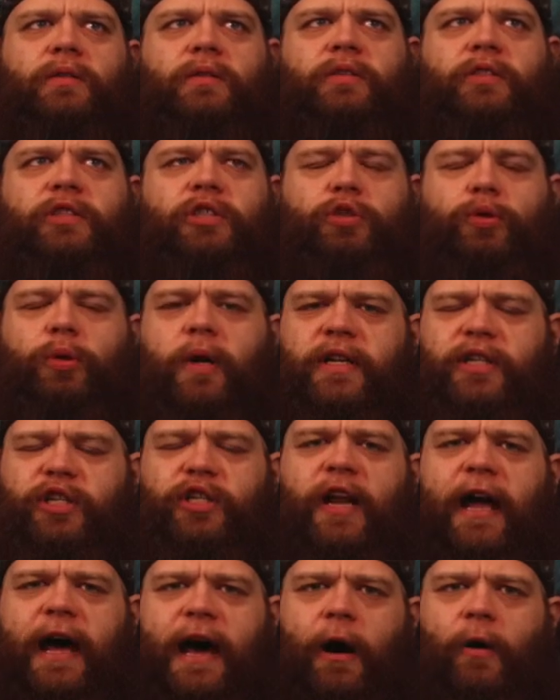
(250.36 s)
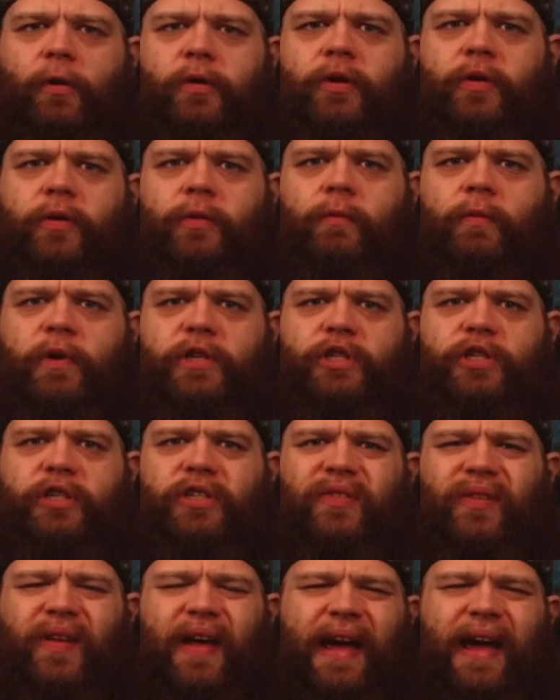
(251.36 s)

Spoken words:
stretched out, which is,